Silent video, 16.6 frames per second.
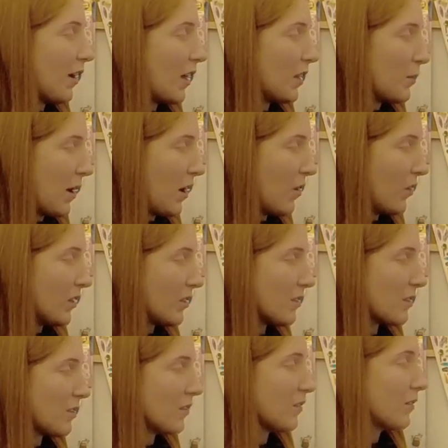at the
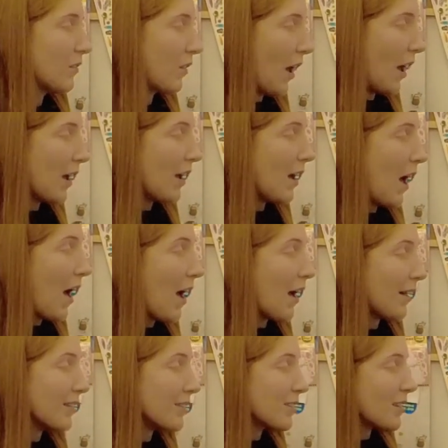pelvis. Okay,
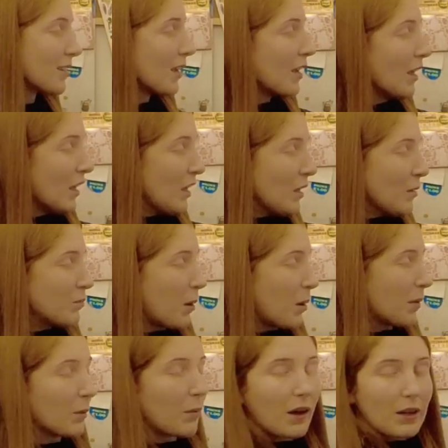and
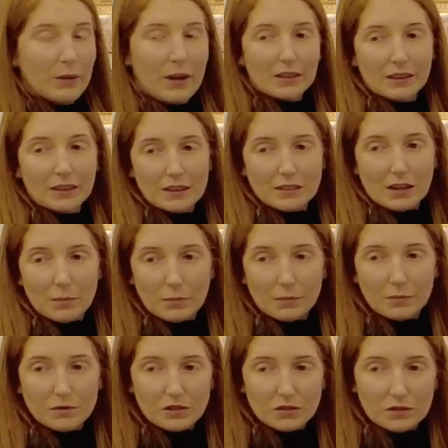probably why you're getting the SI
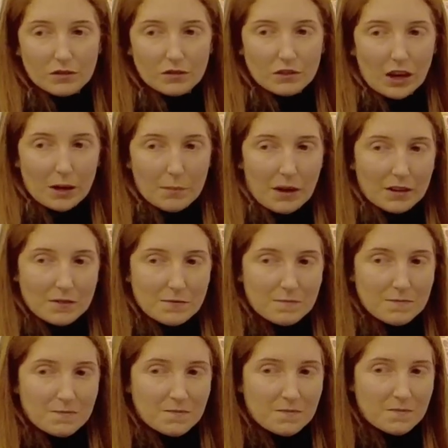
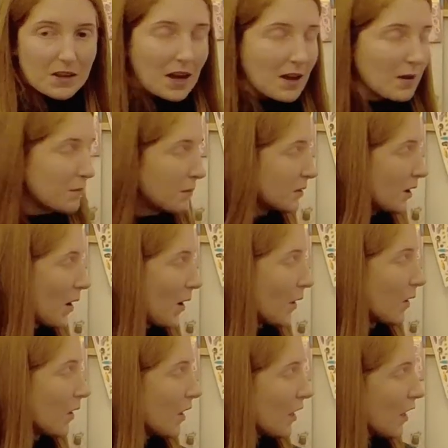JJ. Yeah. So
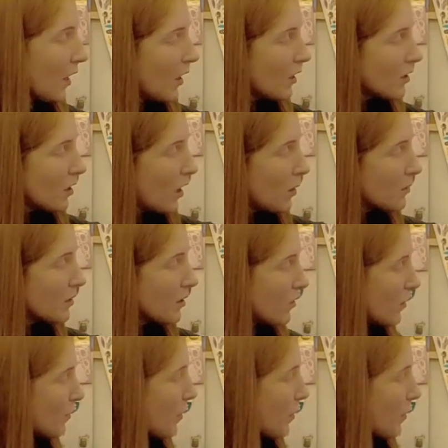in terms of